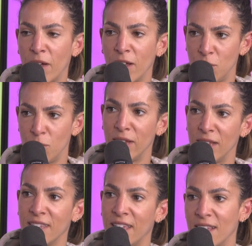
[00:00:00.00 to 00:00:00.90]
do need
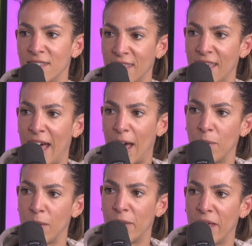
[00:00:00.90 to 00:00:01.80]
to get to that
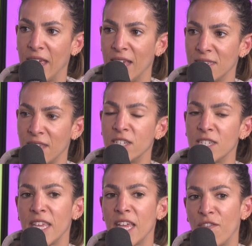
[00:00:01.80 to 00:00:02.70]
happy place. I
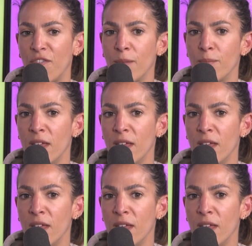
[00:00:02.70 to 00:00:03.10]
just think if I'm